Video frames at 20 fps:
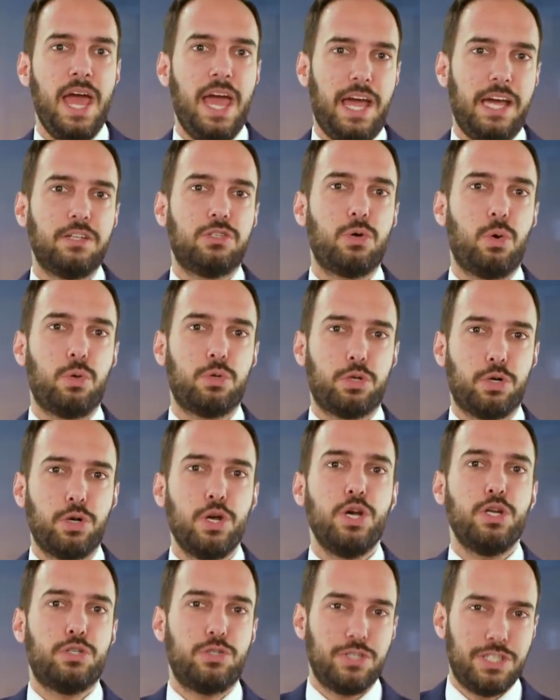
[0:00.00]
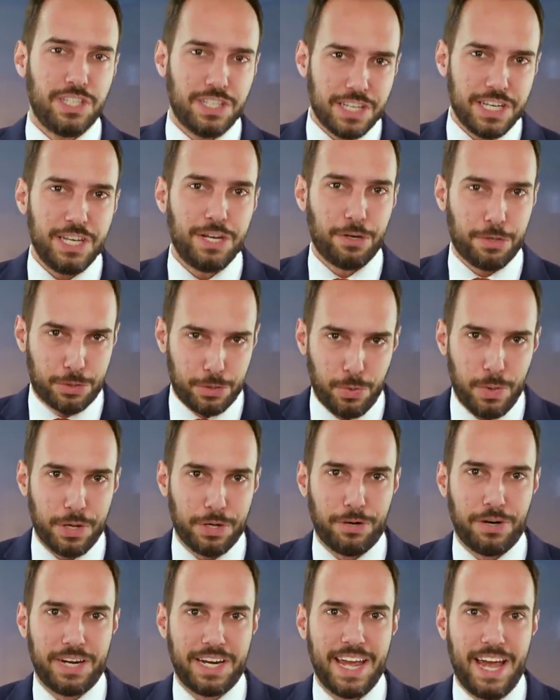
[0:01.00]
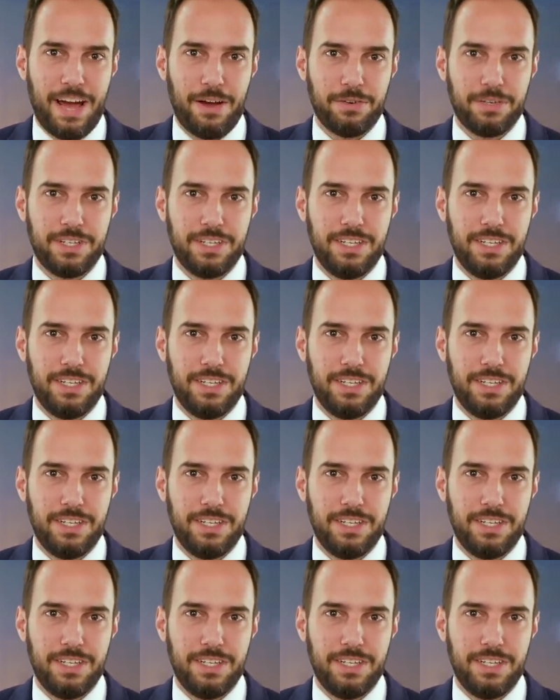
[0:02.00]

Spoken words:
and told her to delete her Twitter account.